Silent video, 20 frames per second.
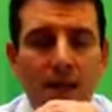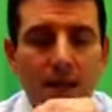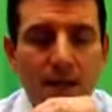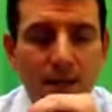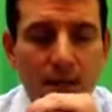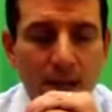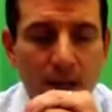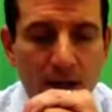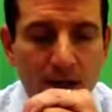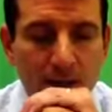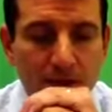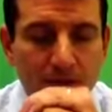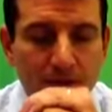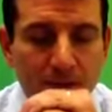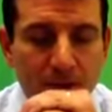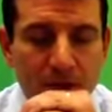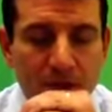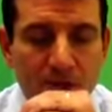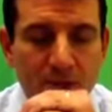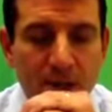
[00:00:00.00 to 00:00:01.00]
In
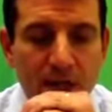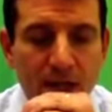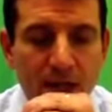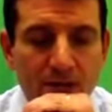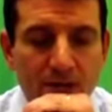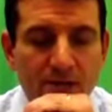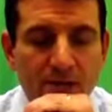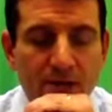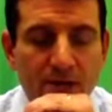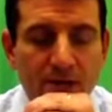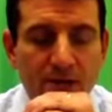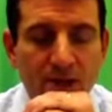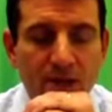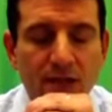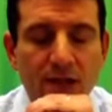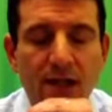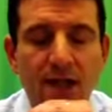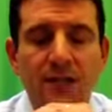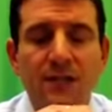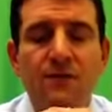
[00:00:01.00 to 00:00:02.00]
this panic of
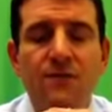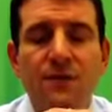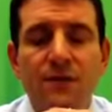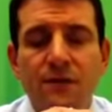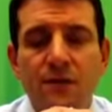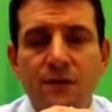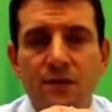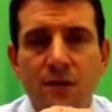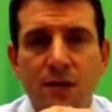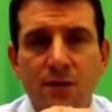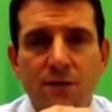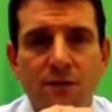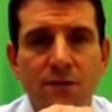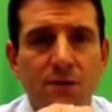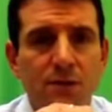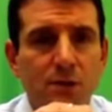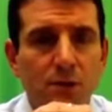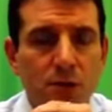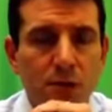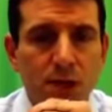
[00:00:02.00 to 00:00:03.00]

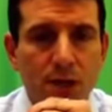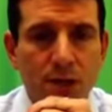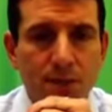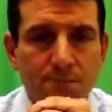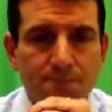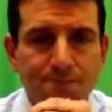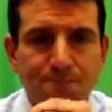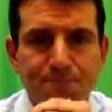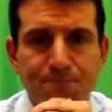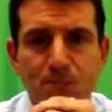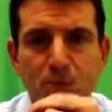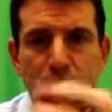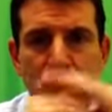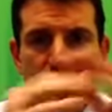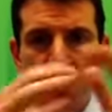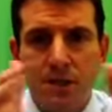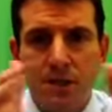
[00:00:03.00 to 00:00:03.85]
1857, which